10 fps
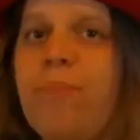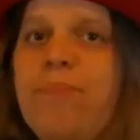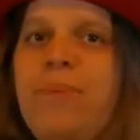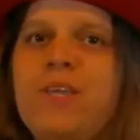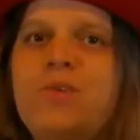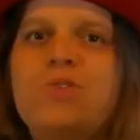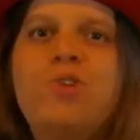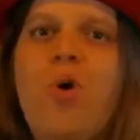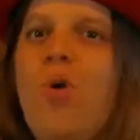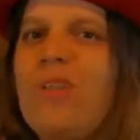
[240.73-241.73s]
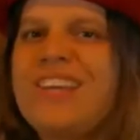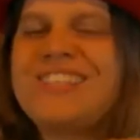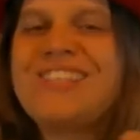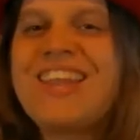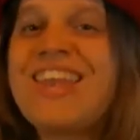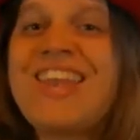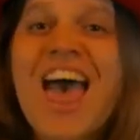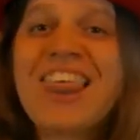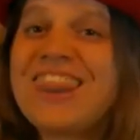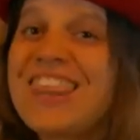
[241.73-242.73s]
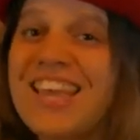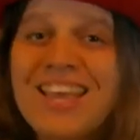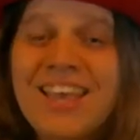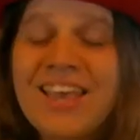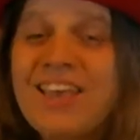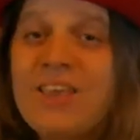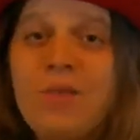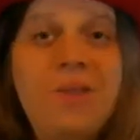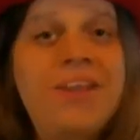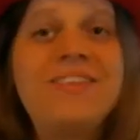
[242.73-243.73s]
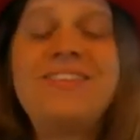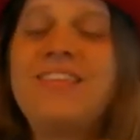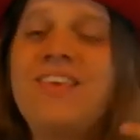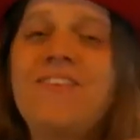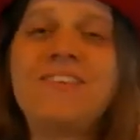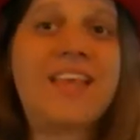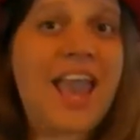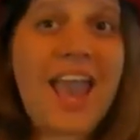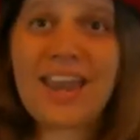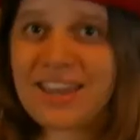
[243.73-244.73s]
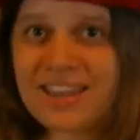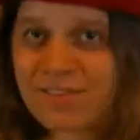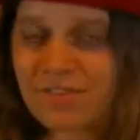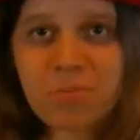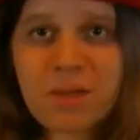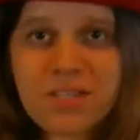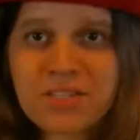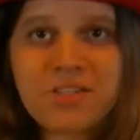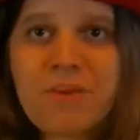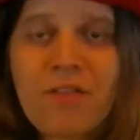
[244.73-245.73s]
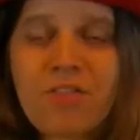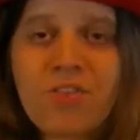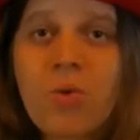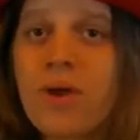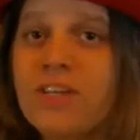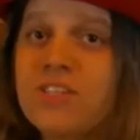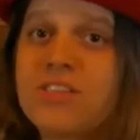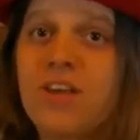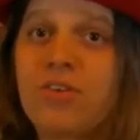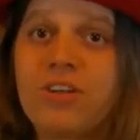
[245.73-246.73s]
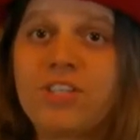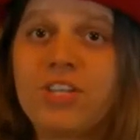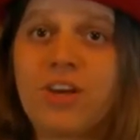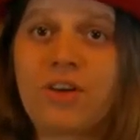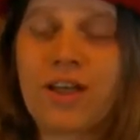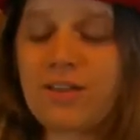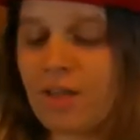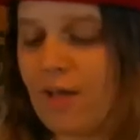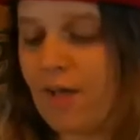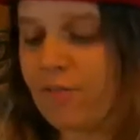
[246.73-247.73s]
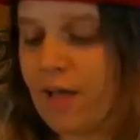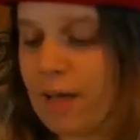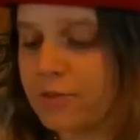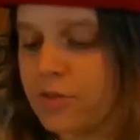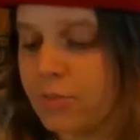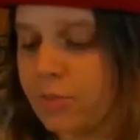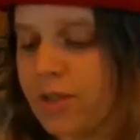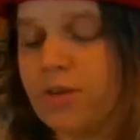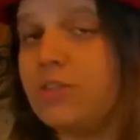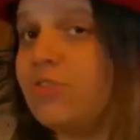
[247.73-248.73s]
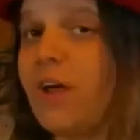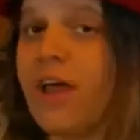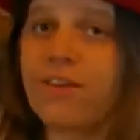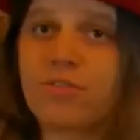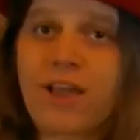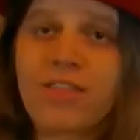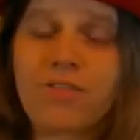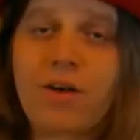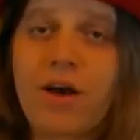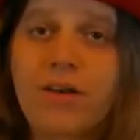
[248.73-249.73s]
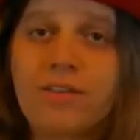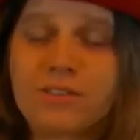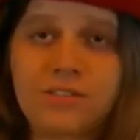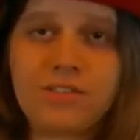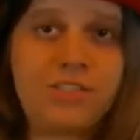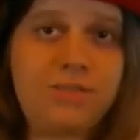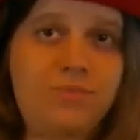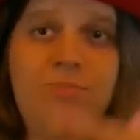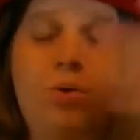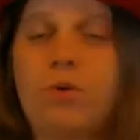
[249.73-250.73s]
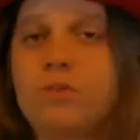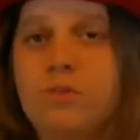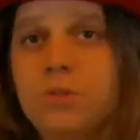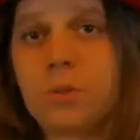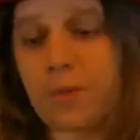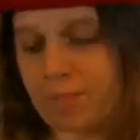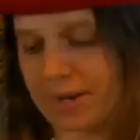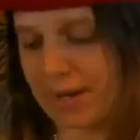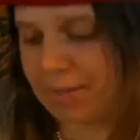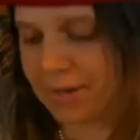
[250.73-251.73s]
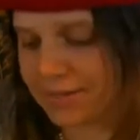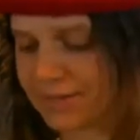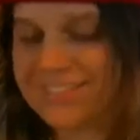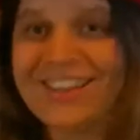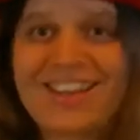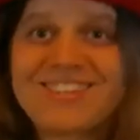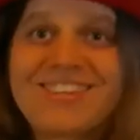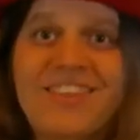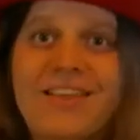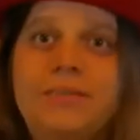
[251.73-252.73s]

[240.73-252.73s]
but you told us nothing. You didn't give us any information about the story, just that Jera Grant follows her brother in trying to right the wrongs, and she grows into a woman. I mean, that's nothing.